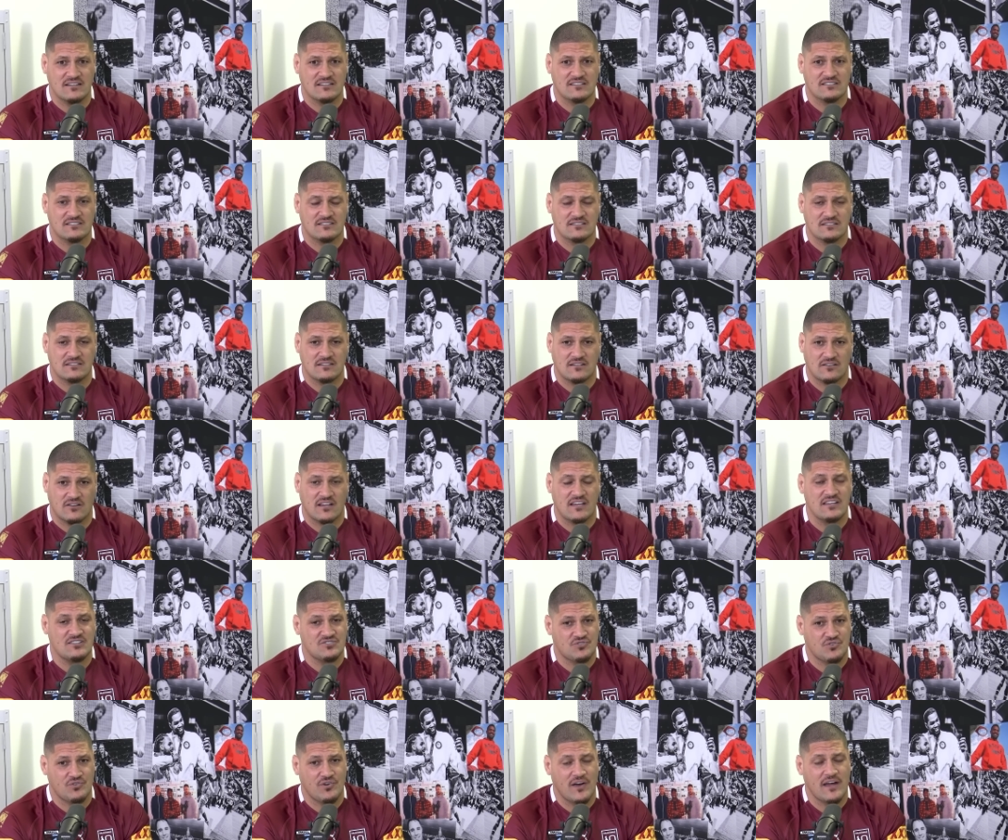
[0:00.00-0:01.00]
is like
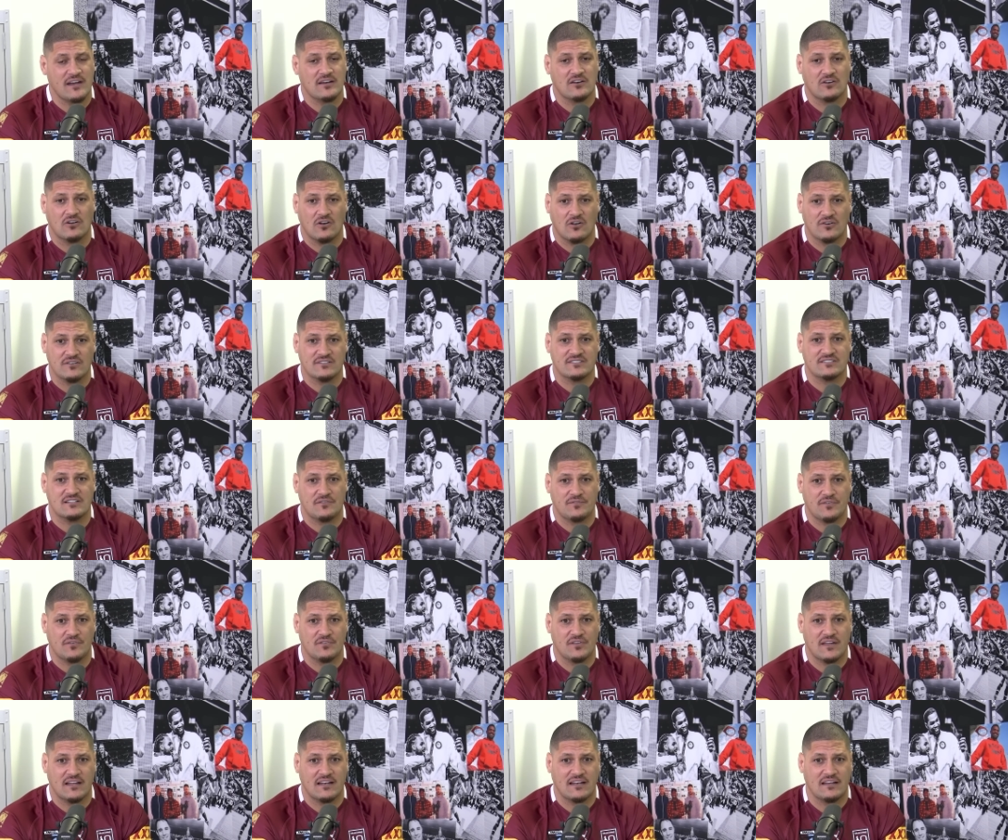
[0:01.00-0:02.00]
he's creating a lot of stuff
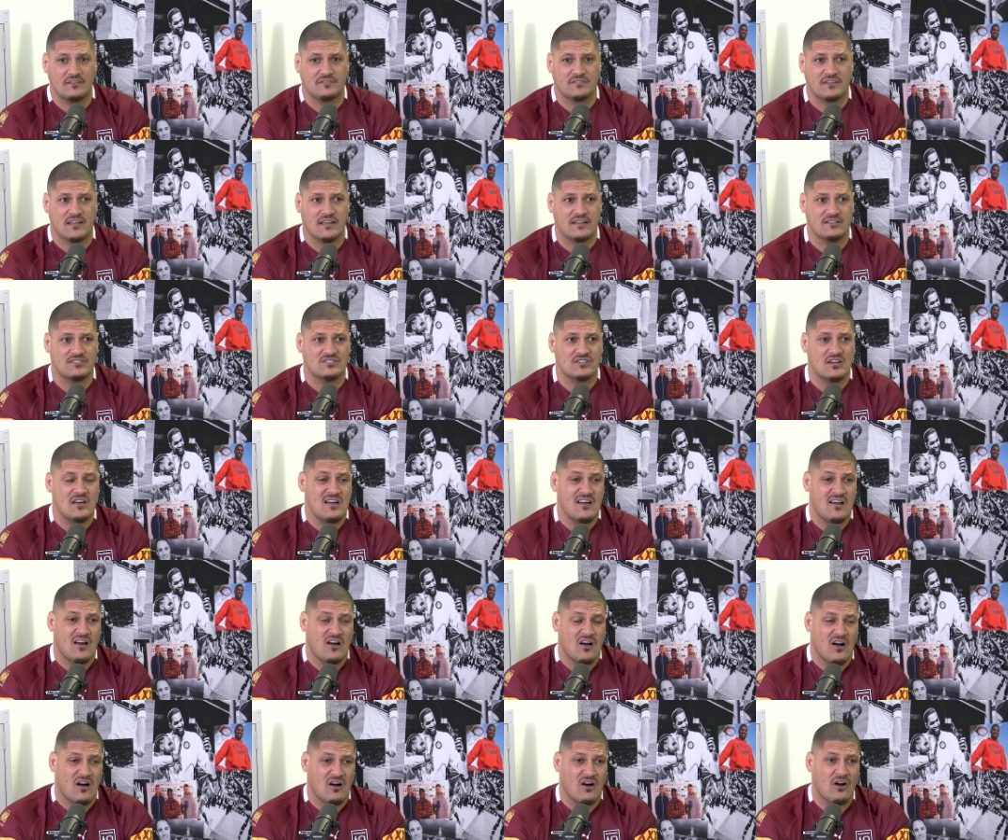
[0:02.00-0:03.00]
on that left edge.
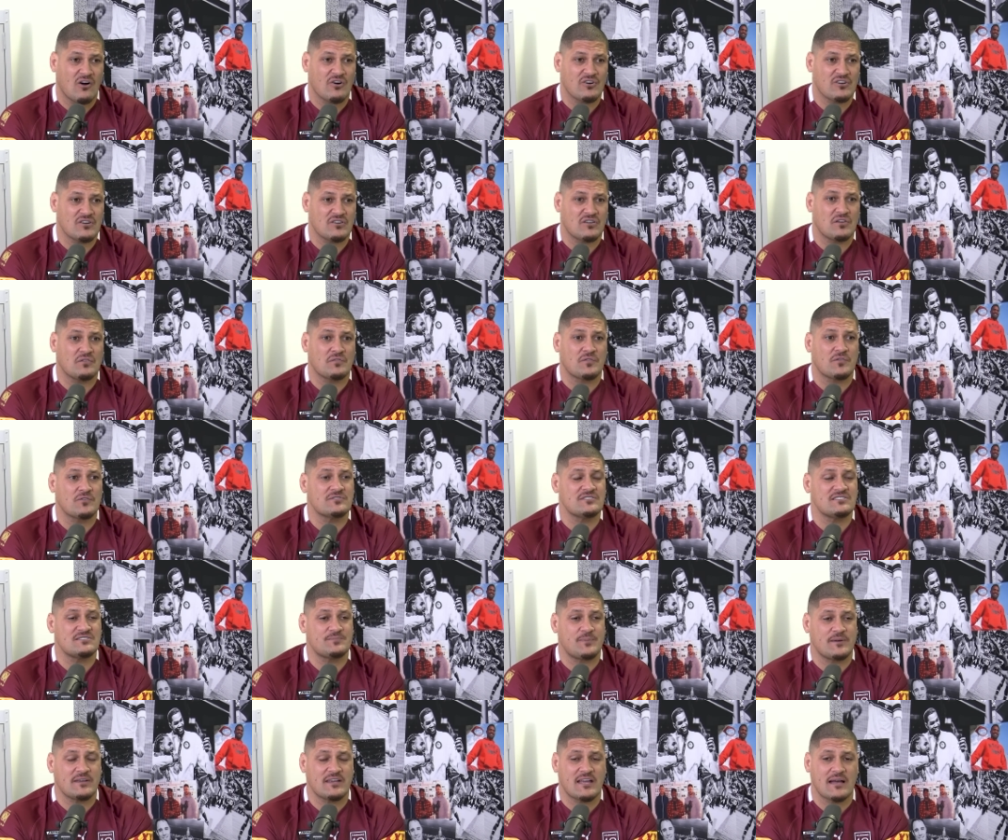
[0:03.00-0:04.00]
Oregon
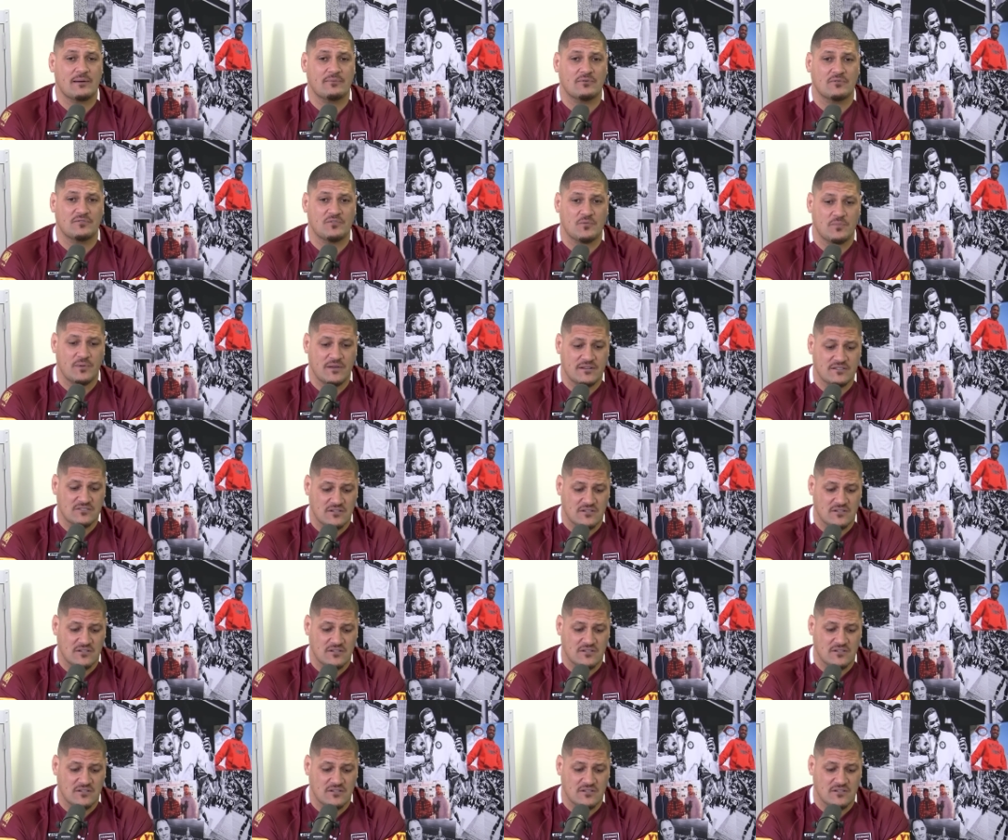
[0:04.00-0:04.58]
Kafusi's been coming off the bench.